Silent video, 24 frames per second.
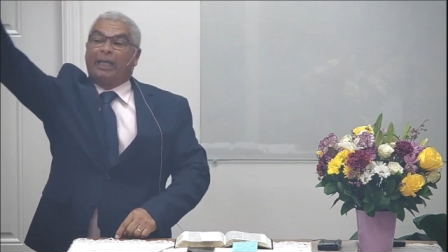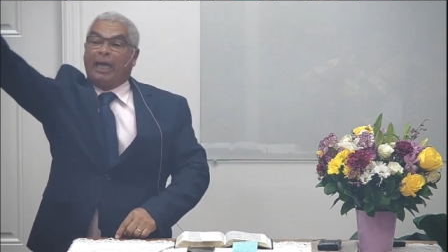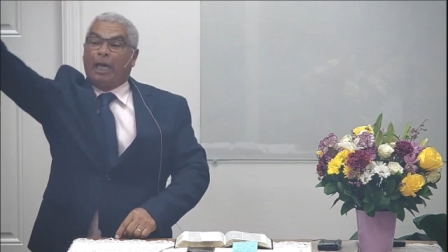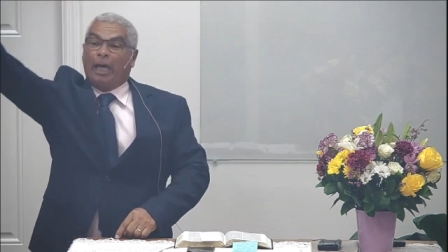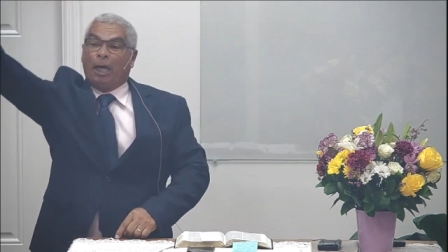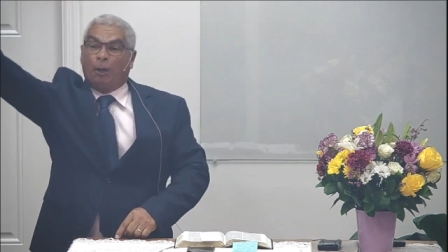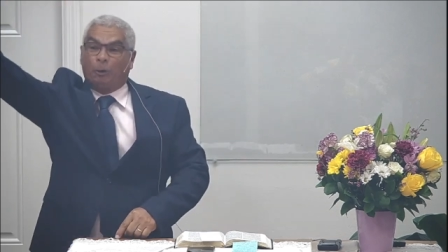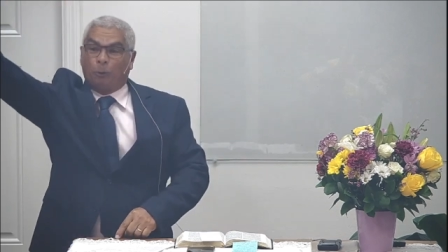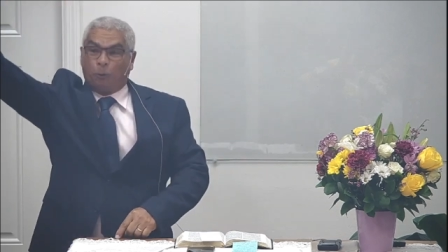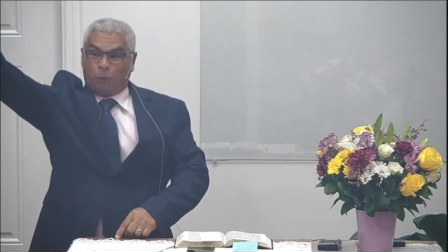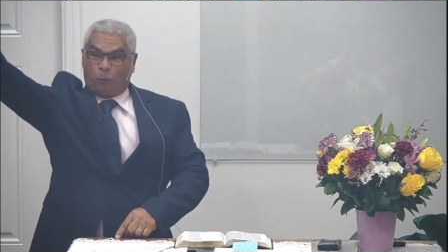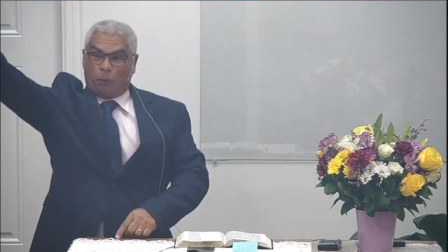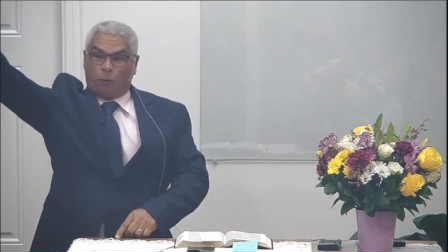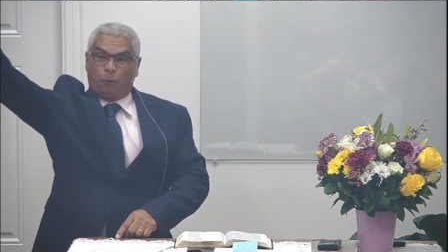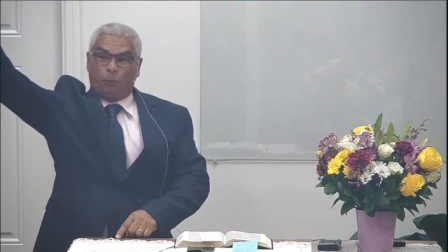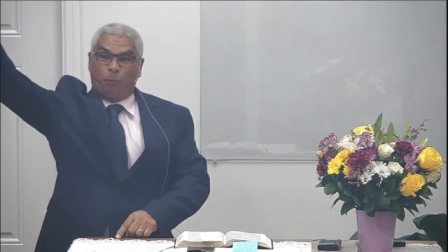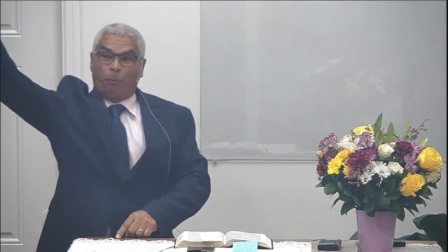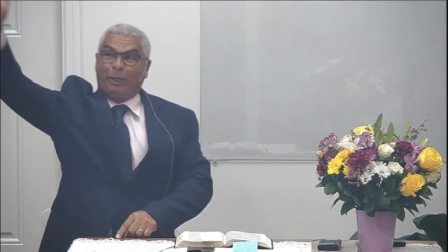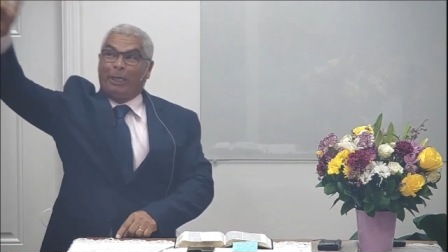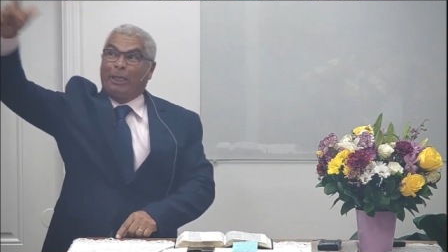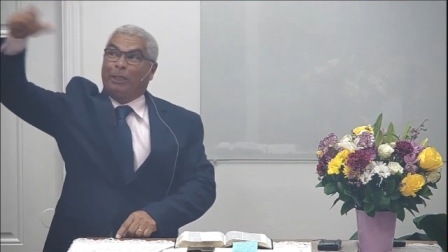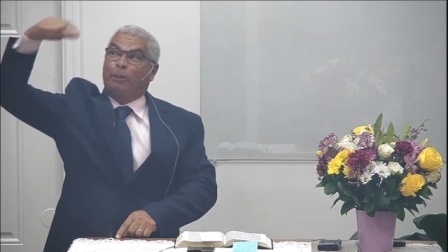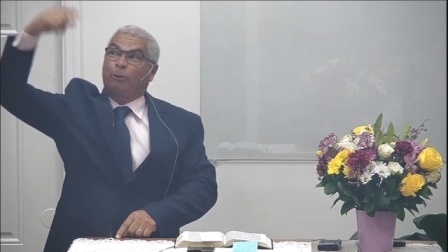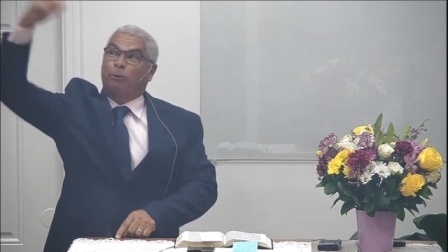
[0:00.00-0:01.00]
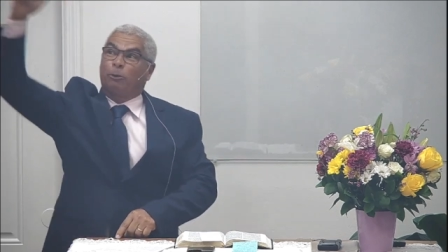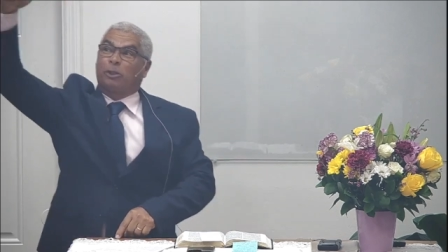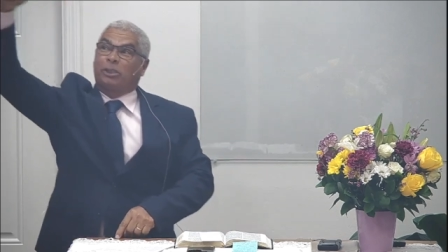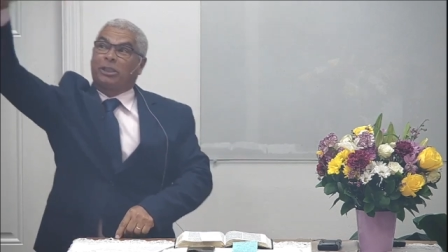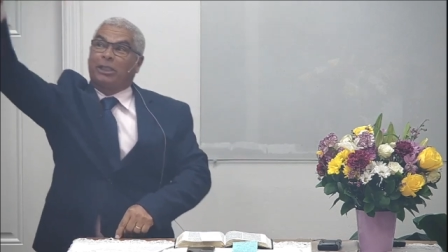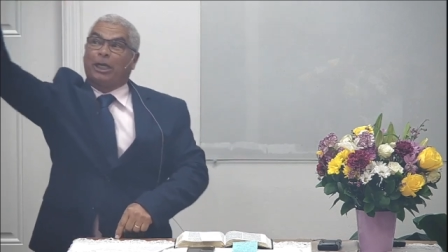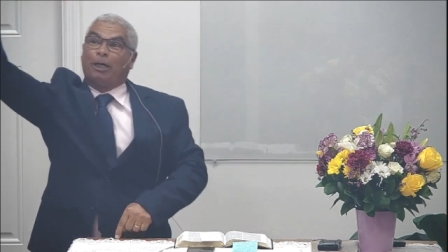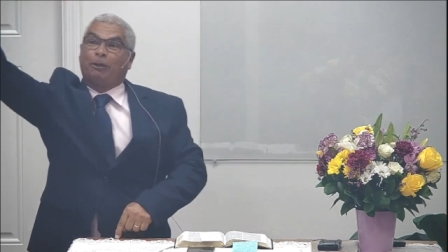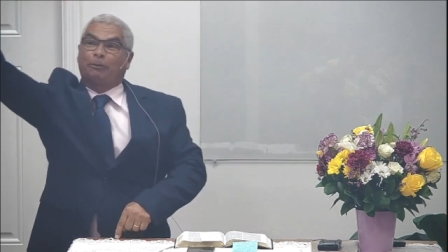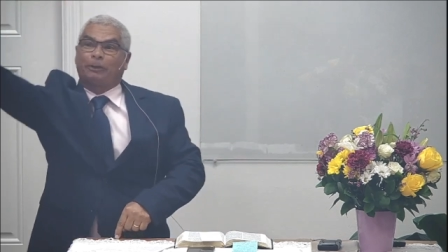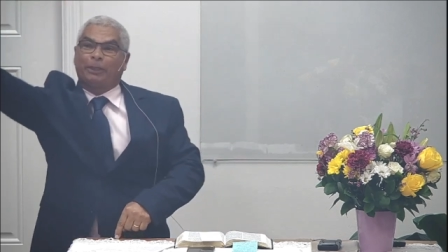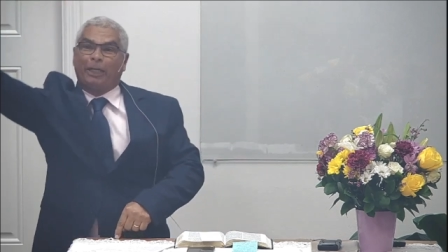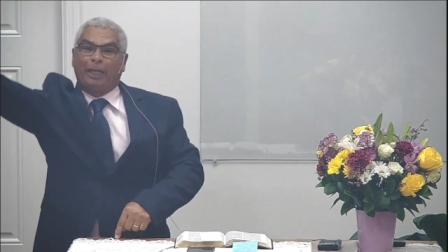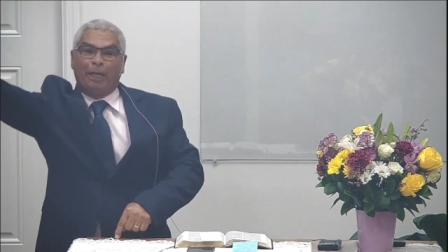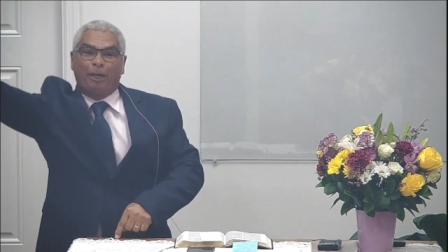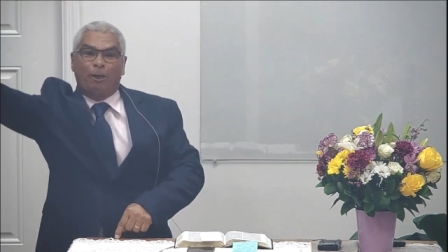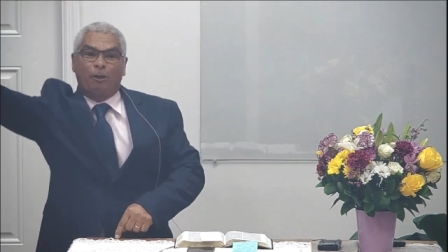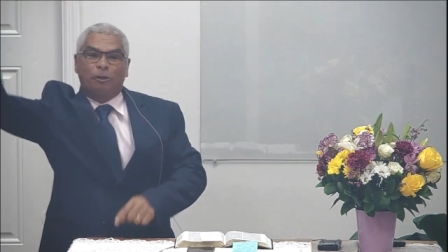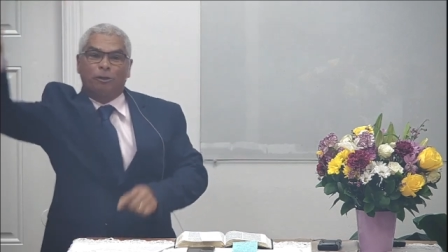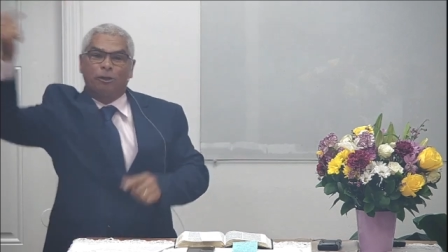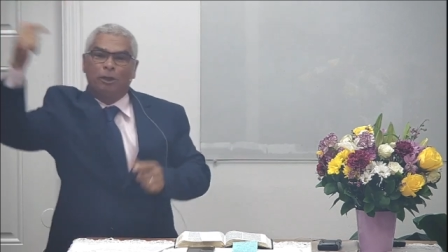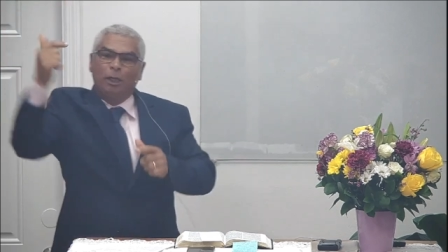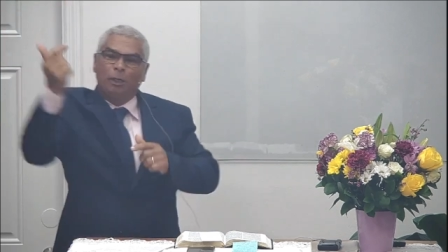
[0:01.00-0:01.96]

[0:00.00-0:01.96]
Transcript: and he called upon his God